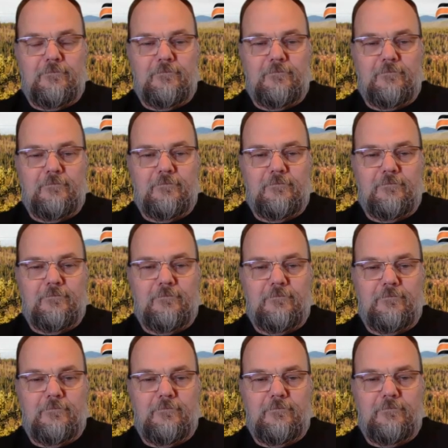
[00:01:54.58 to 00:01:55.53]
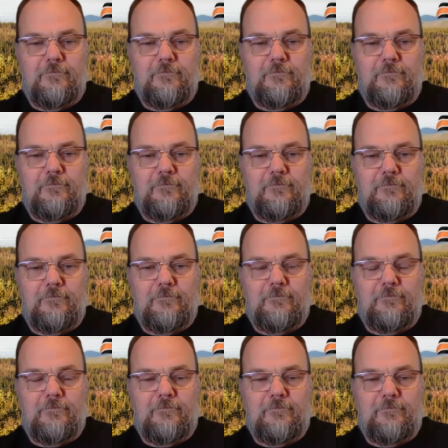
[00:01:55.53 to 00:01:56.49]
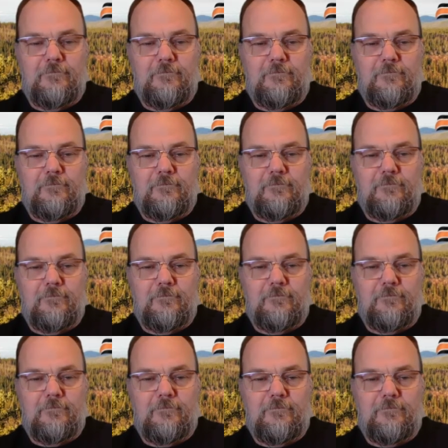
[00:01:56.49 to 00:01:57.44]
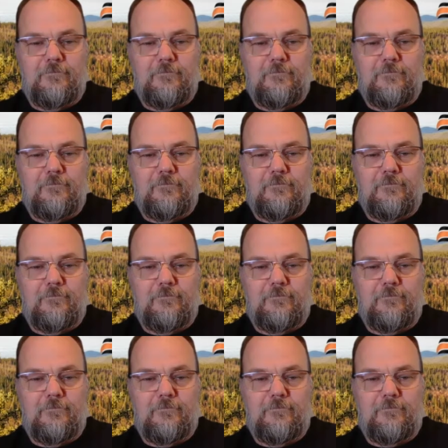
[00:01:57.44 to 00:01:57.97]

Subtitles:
(silent)